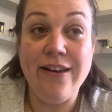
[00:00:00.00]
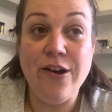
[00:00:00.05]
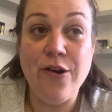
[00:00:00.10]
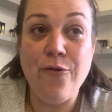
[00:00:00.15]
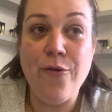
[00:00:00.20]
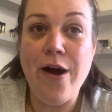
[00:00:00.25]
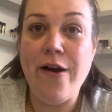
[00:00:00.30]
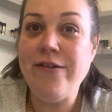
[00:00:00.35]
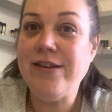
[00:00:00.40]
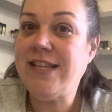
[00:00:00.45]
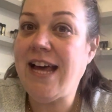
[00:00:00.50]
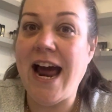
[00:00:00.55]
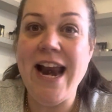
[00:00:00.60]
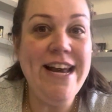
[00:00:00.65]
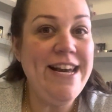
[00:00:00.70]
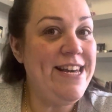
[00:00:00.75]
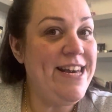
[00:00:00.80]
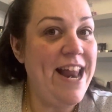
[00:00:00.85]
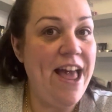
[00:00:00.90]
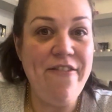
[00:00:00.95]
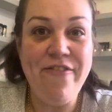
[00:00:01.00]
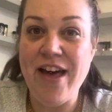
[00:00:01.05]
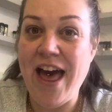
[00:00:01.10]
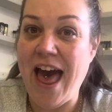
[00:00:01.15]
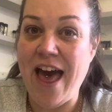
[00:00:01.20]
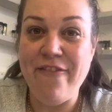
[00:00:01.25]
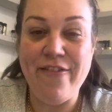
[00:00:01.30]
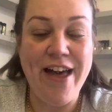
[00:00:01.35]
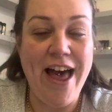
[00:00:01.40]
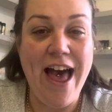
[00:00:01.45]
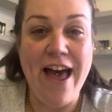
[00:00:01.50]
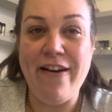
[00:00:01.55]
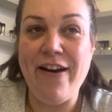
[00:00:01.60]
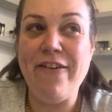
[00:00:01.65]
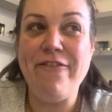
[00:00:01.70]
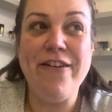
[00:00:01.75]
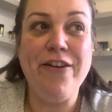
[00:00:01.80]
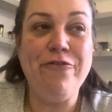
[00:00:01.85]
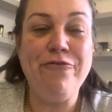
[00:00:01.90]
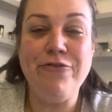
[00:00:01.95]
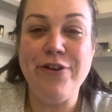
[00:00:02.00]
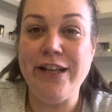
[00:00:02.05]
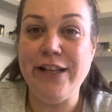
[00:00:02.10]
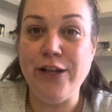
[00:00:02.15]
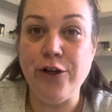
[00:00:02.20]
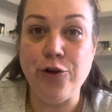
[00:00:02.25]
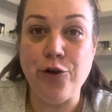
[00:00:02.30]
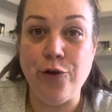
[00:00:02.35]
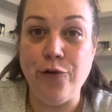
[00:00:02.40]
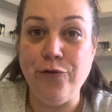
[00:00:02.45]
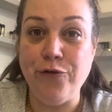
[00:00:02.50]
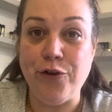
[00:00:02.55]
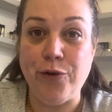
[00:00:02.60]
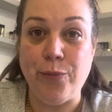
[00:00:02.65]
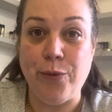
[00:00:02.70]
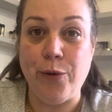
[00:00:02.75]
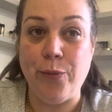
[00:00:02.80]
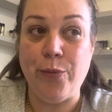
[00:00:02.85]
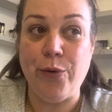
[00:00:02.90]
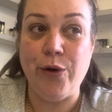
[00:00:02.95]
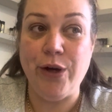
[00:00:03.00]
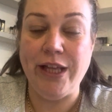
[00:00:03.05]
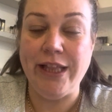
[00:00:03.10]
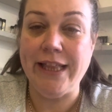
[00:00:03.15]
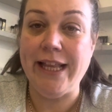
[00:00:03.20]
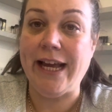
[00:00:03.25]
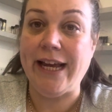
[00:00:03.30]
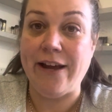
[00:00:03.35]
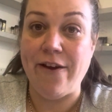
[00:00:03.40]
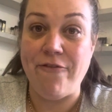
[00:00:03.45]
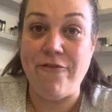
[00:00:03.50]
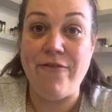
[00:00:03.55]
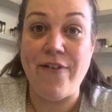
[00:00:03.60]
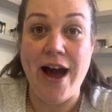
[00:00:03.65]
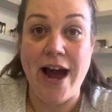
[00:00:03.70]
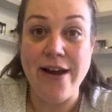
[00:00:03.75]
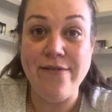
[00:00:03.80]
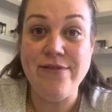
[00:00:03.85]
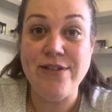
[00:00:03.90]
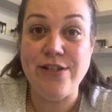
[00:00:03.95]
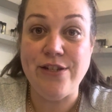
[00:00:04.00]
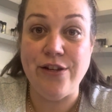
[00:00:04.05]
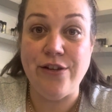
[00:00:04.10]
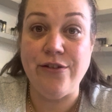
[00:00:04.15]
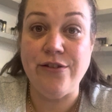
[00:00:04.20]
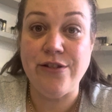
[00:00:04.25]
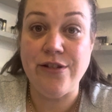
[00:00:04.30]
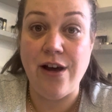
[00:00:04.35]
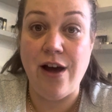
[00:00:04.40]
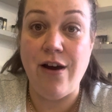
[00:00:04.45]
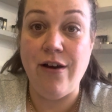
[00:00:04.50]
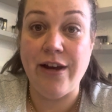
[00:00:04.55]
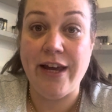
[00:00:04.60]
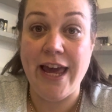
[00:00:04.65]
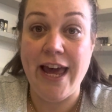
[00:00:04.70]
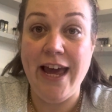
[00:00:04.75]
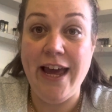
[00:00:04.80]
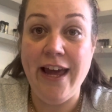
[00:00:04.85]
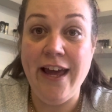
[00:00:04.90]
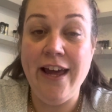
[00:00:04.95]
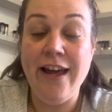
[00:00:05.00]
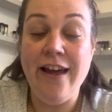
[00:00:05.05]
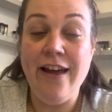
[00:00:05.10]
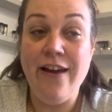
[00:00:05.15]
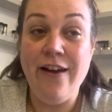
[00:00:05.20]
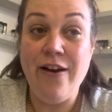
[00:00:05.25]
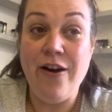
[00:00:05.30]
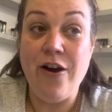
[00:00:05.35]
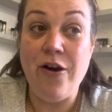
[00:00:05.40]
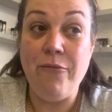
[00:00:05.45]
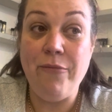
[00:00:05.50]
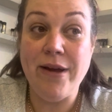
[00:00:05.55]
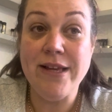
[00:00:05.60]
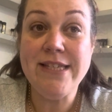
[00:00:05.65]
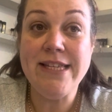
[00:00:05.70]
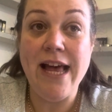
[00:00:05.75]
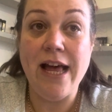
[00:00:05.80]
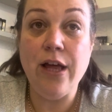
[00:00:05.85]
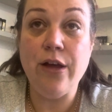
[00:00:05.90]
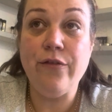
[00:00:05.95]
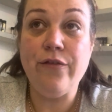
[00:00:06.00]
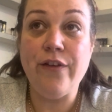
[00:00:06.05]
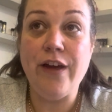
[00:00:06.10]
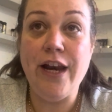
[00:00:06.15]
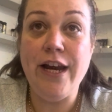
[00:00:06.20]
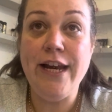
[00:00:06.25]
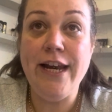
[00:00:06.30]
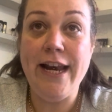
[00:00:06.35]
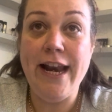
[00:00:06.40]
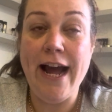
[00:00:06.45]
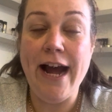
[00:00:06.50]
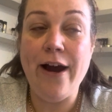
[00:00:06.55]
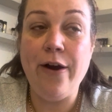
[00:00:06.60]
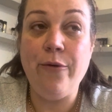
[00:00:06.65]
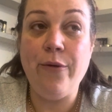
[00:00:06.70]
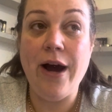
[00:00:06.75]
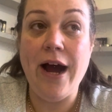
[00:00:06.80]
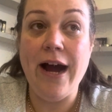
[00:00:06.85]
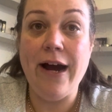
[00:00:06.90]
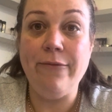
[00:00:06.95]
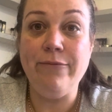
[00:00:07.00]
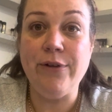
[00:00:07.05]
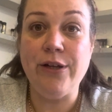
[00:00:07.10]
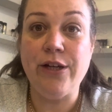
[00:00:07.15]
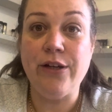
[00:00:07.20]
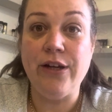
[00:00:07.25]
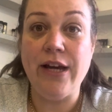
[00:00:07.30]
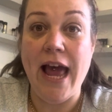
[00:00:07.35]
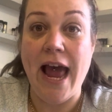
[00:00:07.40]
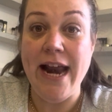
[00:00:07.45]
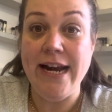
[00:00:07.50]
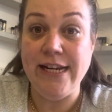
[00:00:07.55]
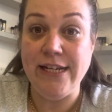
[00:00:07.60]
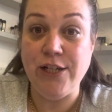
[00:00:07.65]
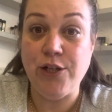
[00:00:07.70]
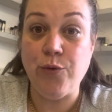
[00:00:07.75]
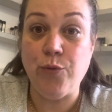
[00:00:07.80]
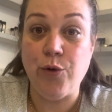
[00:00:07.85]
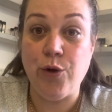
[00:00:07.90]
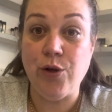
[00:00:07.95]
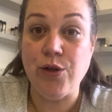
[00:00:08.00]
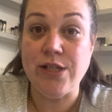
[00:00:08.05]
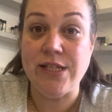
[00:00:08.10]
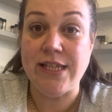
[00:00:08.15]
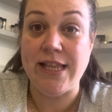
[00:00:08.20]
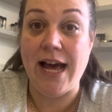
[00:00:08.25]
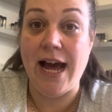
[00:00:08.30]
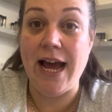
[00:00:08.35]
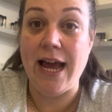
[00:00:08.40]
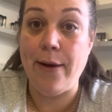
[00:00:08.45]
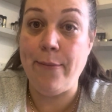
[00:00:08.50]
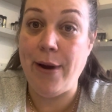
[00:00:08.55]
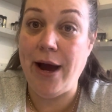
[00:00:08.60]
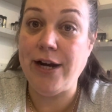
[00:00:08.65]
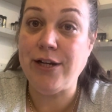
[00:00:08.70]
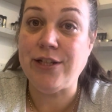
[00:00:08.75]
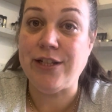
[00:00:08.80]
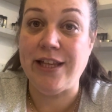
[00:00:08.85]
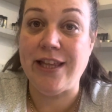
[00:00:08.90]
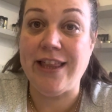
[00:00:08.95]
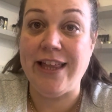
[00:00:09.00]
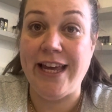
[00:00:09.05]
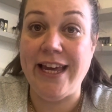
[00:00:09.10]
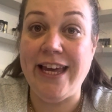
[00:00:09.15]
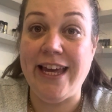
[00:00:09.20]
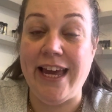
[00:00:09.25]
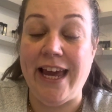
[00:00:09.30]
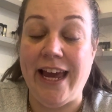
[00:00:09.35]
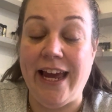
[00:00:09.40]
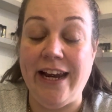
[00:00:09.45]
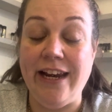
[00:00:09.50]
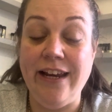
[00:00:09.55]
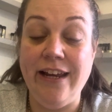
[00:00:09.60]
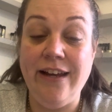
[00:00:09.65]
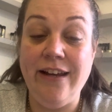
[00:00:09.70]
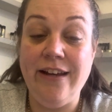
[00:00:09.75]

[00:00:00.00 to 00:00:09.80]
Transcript: Whereas I never ever, I felt really uncomfortable putting like a 5 stone target on myself. And now I'm heading towards that. I am actually thinking,